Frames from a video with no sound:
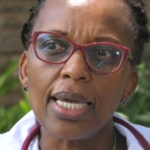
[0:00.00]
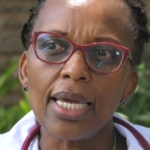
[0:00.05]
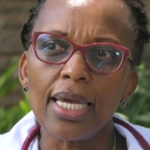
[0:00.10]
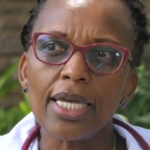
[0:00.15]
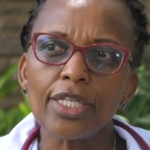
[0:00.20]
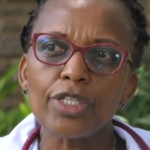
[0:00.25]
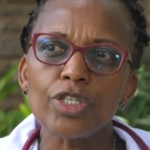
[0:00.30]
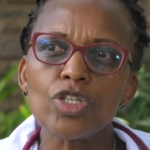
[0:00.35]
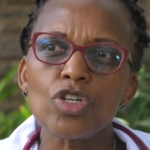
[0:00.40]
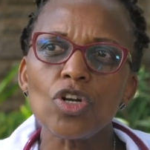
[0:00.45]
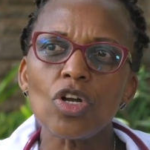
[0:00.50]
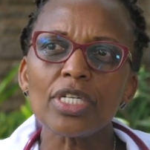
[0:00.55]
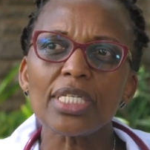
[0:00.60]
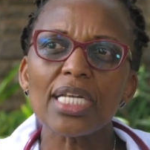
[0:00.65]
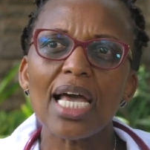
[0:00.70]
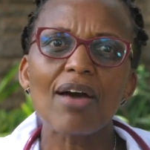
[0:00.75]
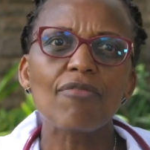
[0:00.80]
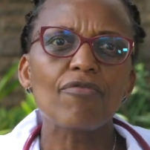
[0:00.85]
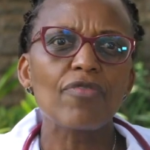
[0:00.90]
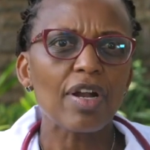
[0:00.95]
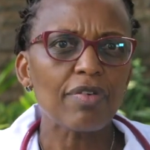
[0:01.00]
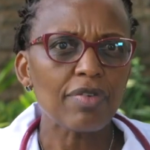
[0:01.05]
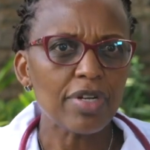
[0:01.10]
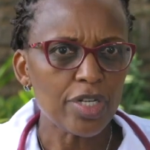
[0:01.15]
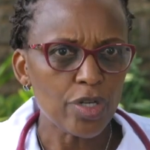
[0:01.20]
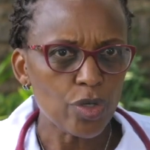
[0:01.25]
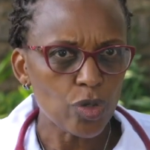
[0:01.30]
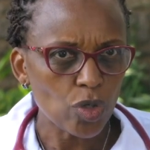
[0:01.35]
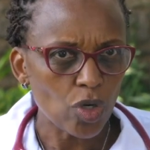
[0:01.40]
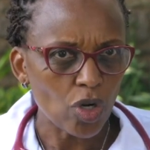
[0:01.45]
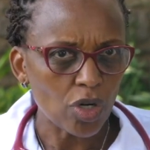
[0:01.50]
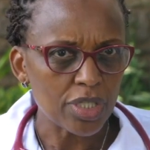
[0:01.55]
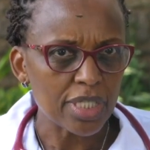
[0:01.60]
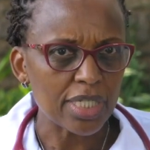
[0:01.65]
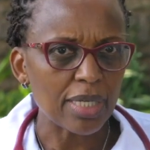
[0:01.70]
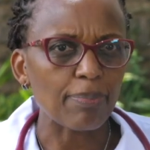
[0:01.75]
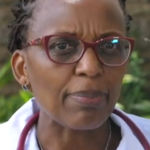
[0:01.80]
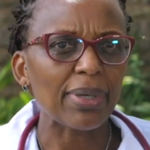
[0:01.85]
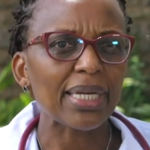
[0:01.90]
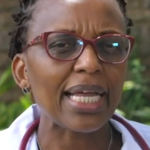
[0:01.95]
it's not a very new
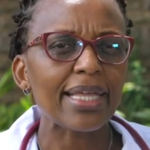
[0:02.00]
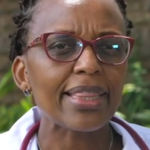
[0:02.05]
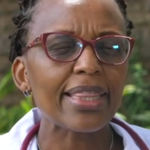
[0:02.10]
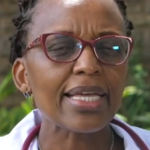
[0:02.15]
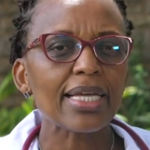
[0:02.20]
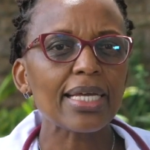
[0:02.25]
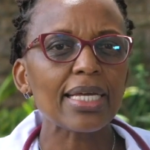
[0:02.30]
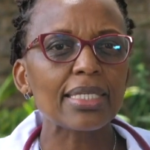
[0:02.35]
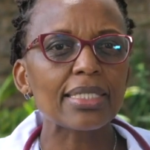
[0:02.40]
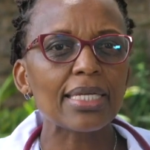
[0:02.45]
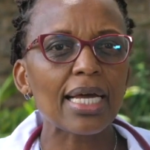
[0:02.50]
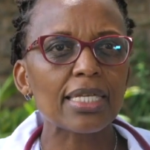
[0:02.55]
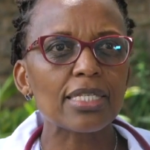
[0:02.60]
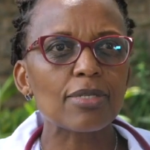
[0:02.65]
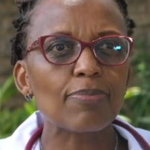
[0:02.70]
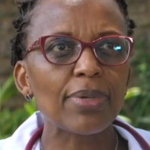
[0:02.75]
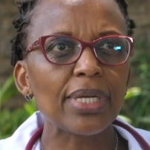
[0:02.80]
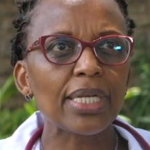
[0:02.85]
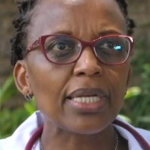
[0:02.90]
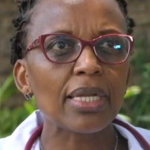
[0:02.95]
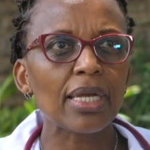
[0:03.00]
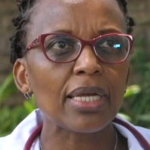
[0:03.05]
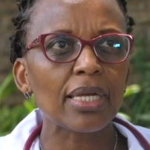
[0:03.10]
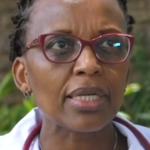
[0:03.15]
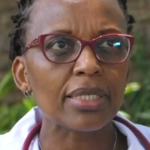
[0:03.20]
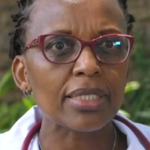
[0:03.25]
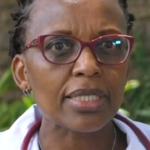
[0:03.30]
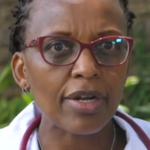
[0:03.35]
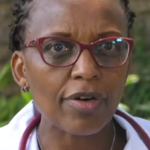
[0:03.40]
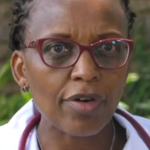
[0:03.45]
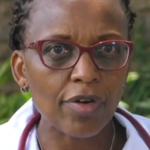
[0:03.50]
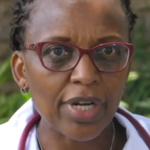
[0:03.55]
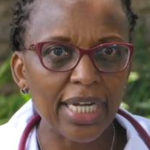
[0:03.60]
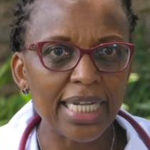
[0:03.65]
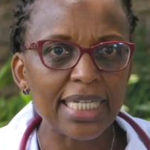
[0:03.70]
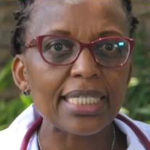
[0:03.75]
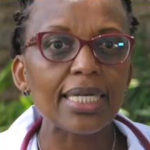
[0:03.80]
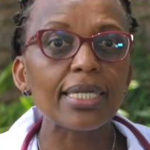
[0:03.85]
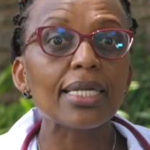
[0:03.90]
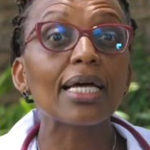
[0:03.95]
concept, but I think it has been
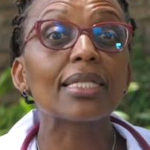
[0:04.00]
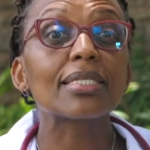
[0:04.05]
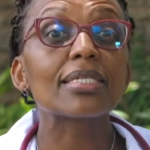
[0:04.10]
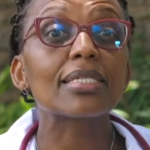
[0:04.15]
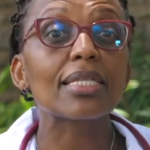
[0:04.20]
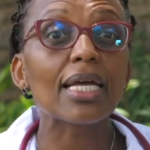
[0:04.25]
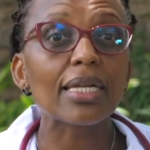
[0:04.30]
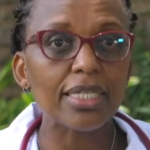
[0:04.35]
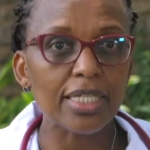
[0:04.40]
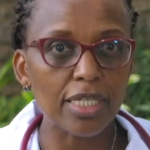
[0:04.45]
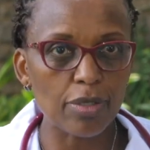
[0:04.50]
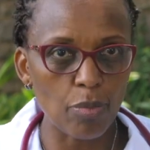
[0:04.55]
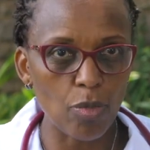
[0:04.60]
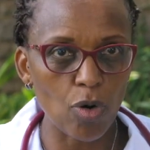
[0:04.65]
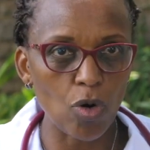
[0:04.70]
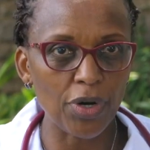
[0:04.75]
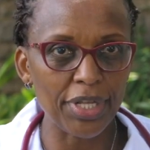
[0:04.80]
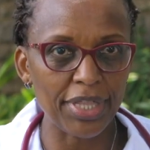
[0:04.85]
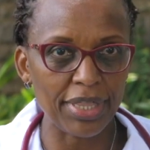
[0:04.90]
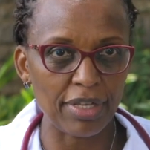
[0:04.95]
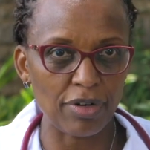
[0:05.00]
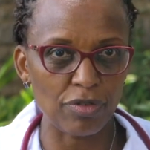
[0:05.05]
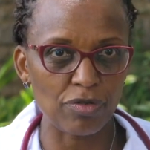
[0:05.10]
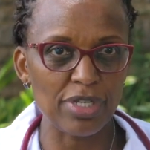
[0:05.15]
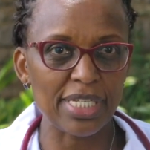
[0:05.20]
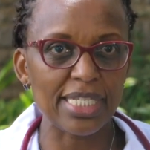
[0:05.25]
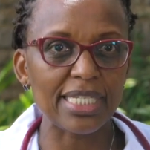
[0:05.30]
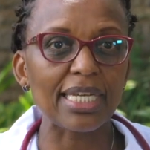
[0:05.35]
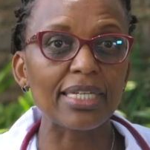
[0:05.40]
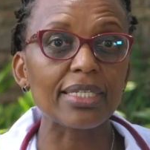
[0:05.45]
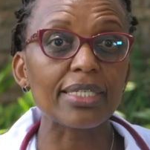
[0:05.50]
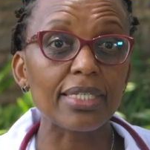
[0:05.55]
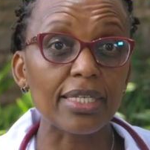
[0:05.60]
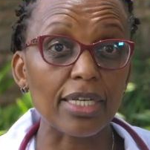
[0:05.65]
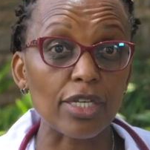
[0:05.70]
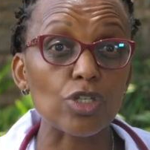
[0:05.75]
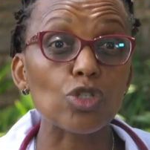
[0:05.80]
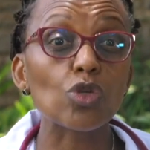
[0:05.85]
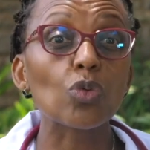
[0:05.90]
interrogated and studied more in the recent years.